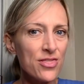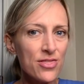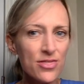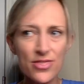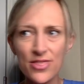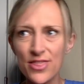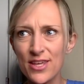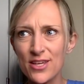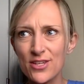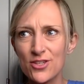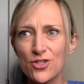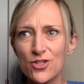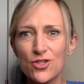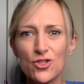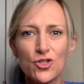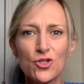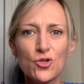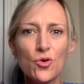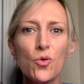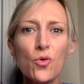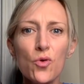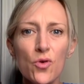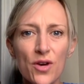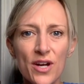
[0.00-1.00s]
these
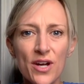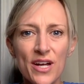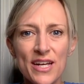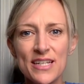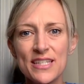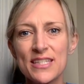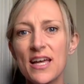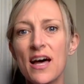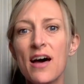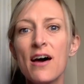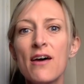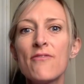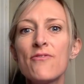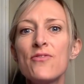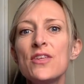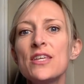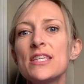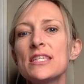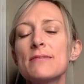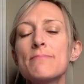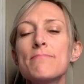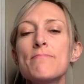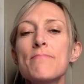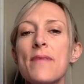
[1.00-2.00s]
stories of
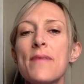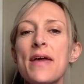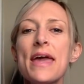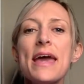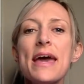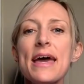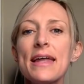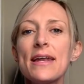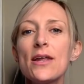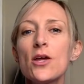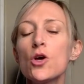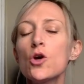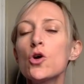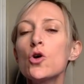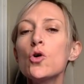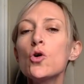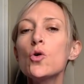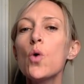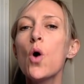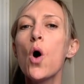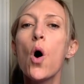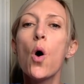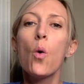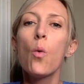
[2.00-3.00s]
this man
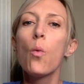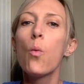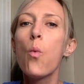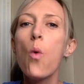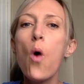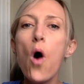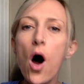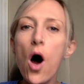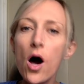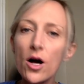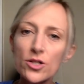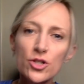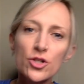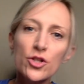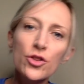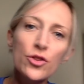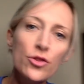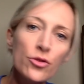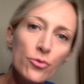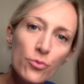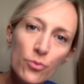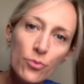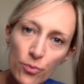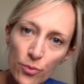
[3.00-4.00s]
who walked
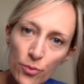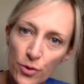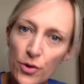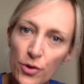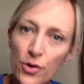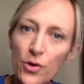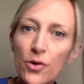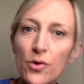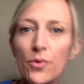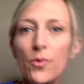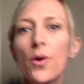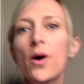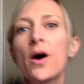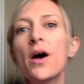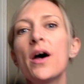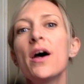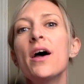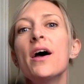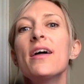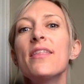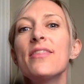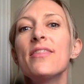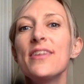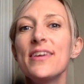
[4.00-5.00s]
through
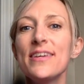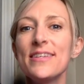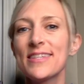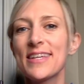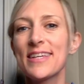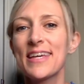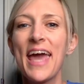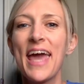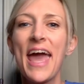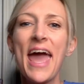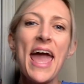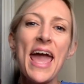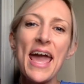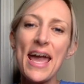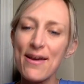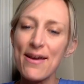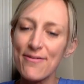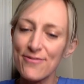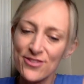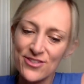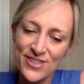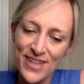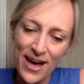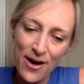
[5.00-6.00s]
these
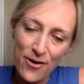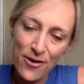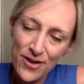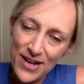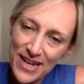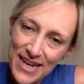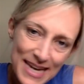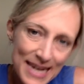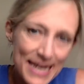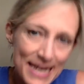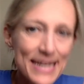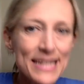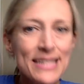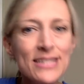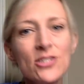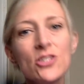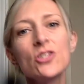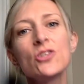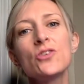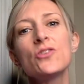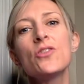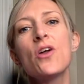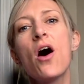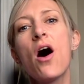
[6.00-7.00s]
caves down
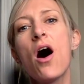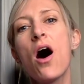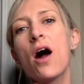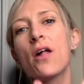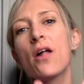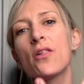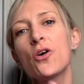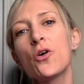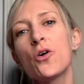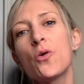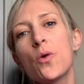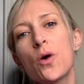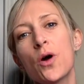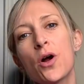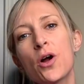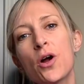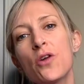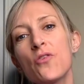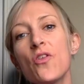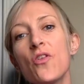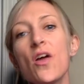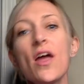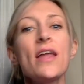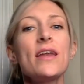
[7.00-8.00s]
into the hollow
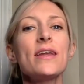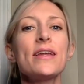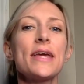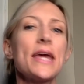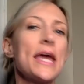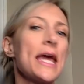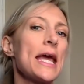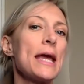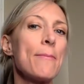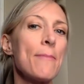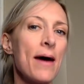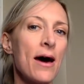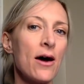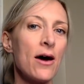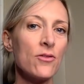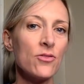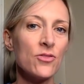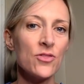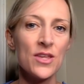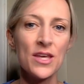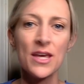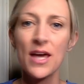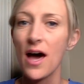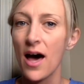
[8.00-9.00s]
earth and came out
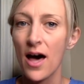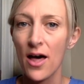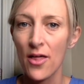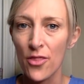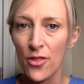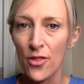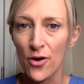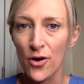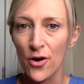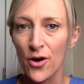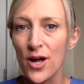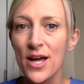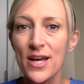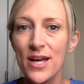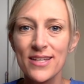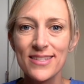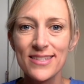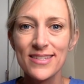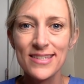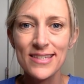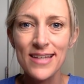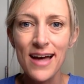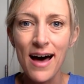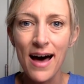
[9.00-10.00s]
the other
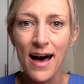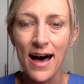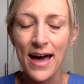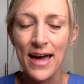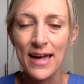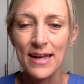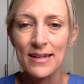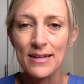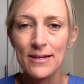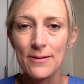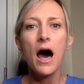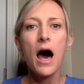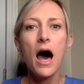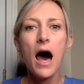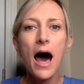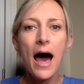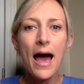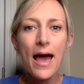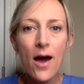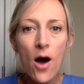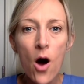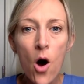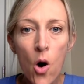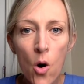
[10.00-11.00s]
side. I
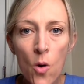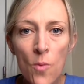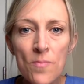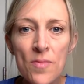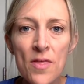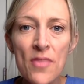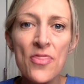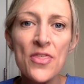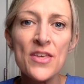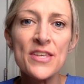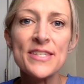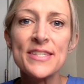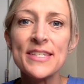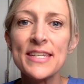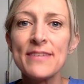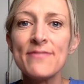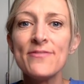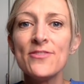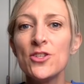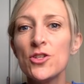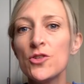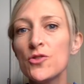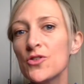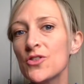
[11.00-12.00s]
hope that this
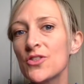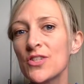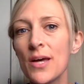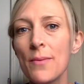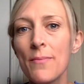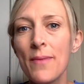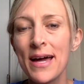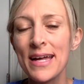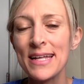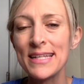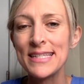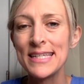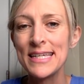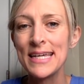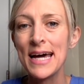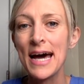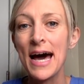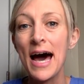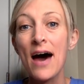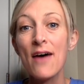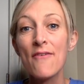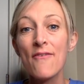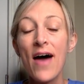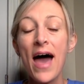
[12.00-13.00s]
gives you some idea
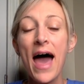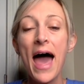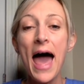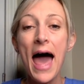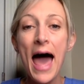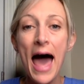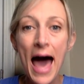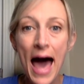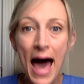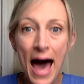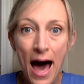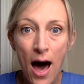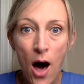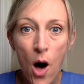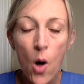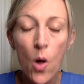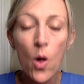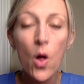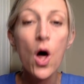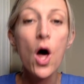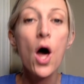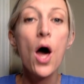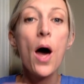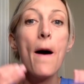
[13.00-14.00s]
of
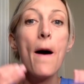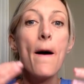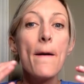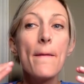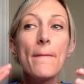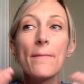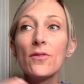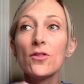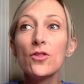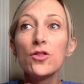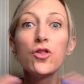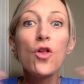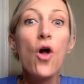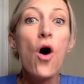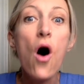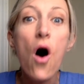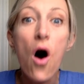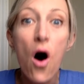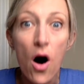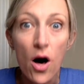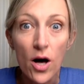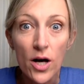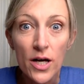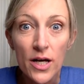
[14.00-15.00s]
how
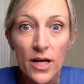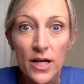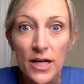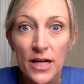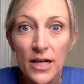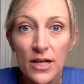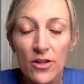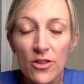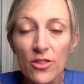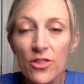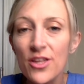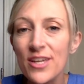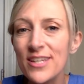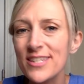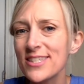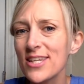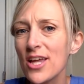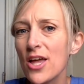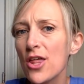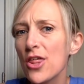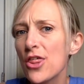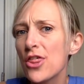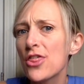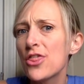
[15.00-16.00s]
long this
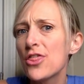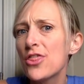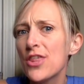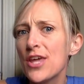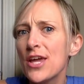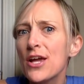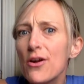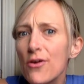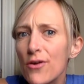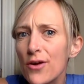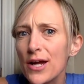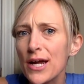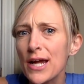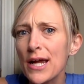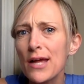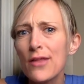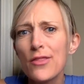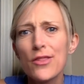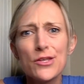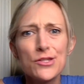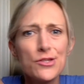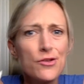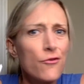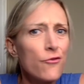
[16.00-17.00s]
theory,
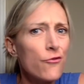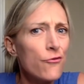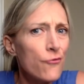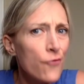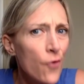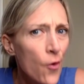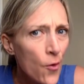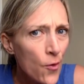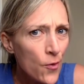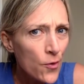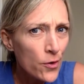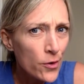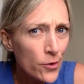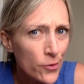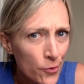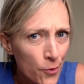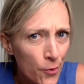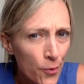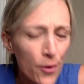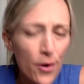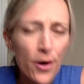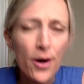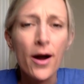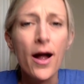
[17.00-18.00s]
this
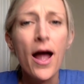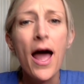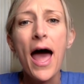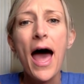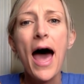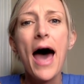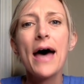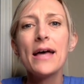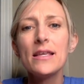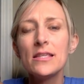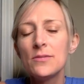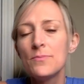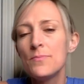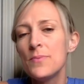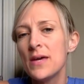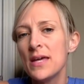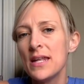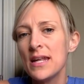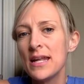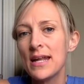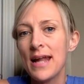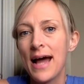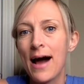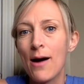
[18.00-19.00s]
folklore, has been
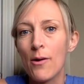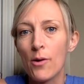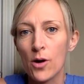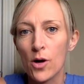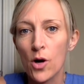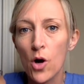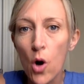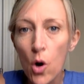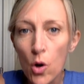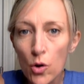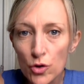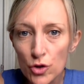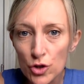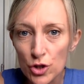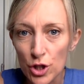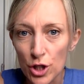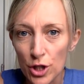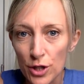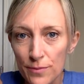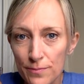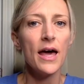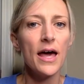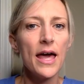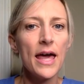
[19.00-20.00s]
in our
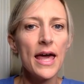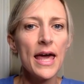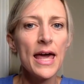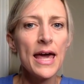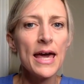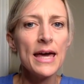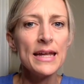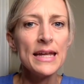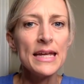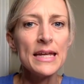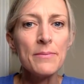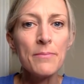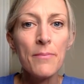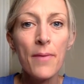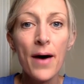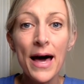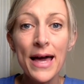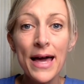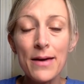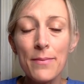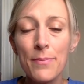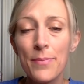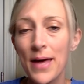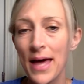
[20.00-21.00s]
culture. And in my
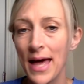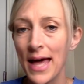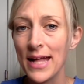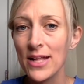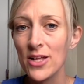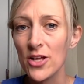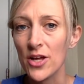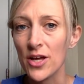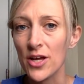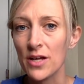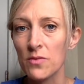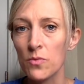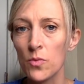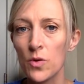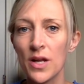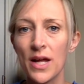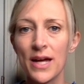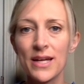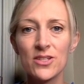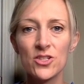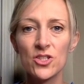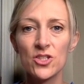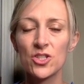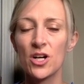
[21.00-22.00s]
opinion, when
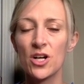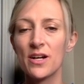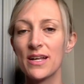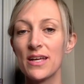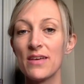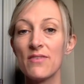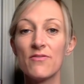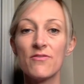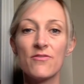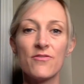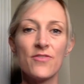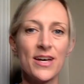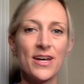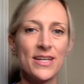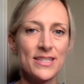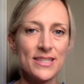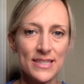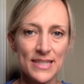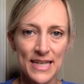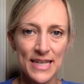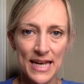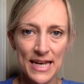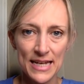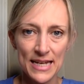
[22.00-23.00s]
I start
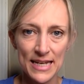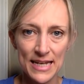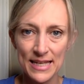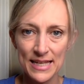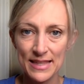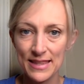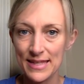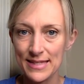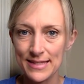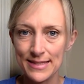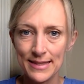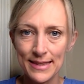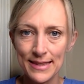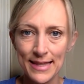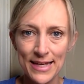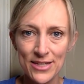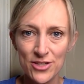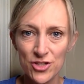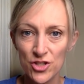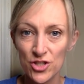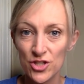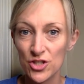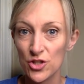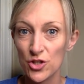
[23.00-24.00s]
investigating these
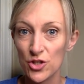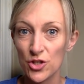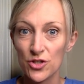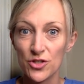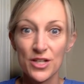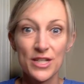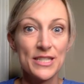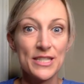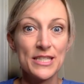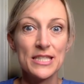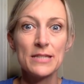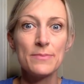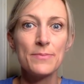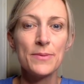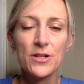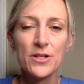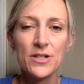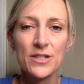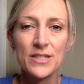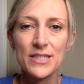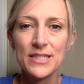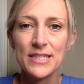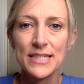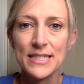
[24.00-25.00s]
legends or
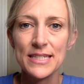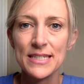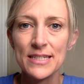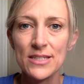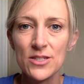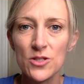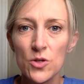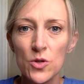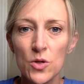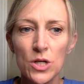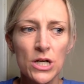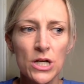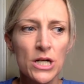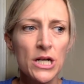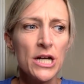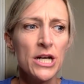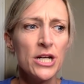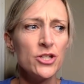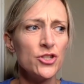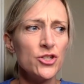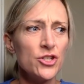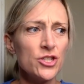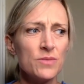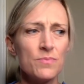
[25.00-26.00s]
conspiracies or
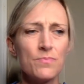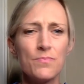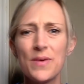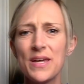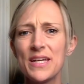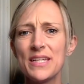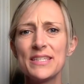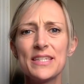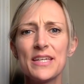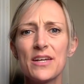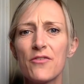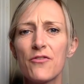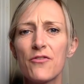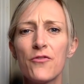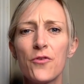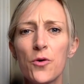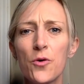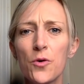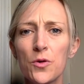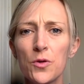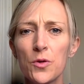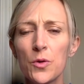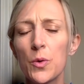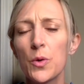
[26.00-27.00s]
just basic
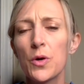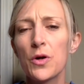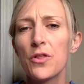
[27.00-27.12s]
folklore